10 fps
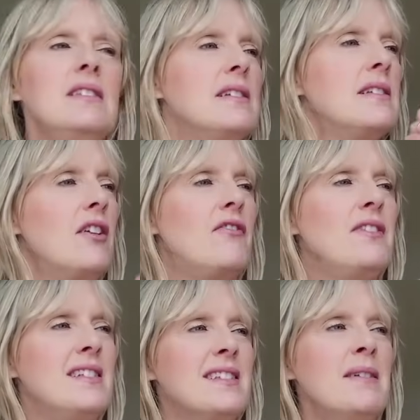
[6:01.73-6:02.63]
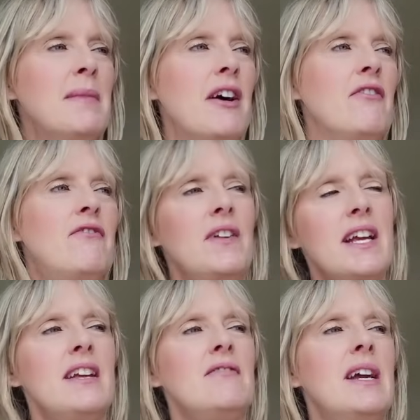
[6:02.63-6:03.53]
this stuff into their mouth,
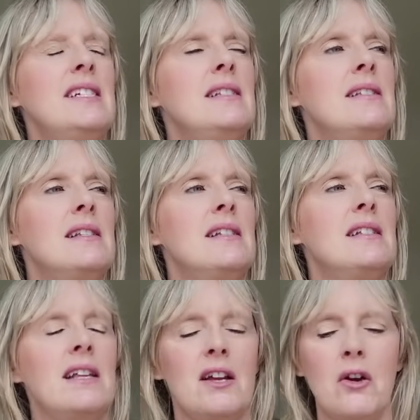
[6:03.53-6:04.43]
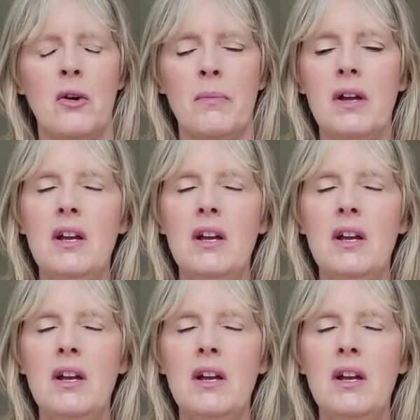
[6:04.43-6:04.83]
flicking raisins into their gob,